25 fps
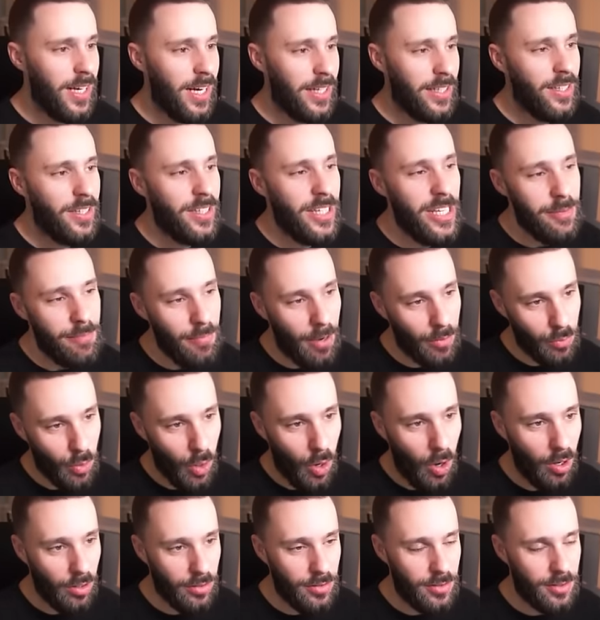then I can keep my
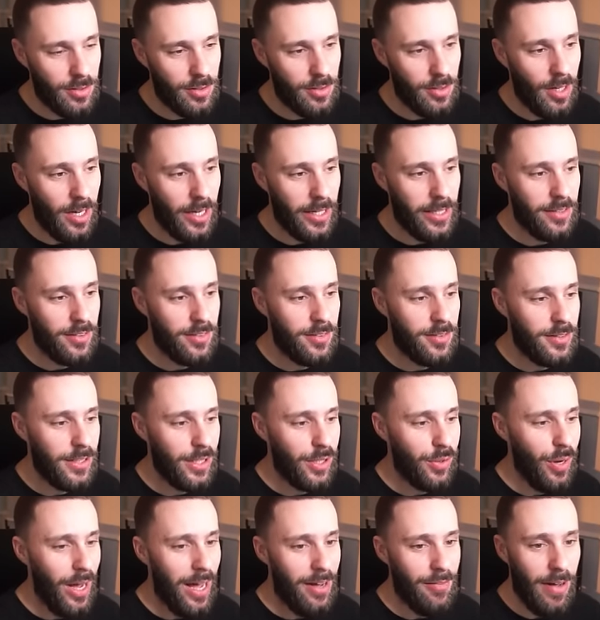rods. I can
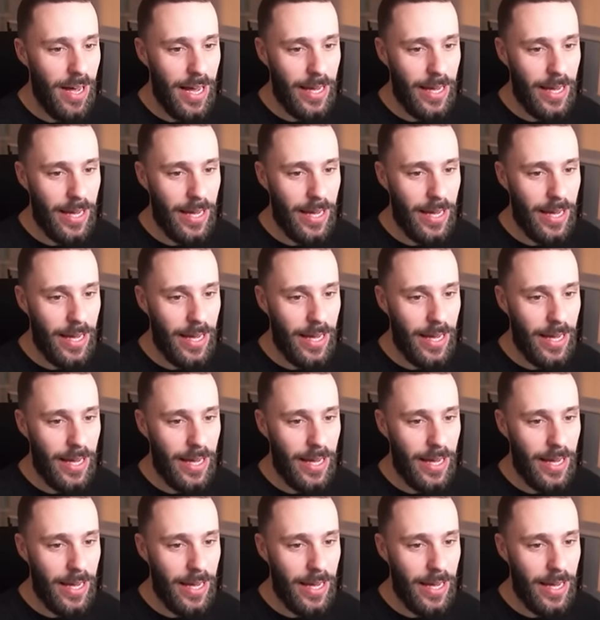still have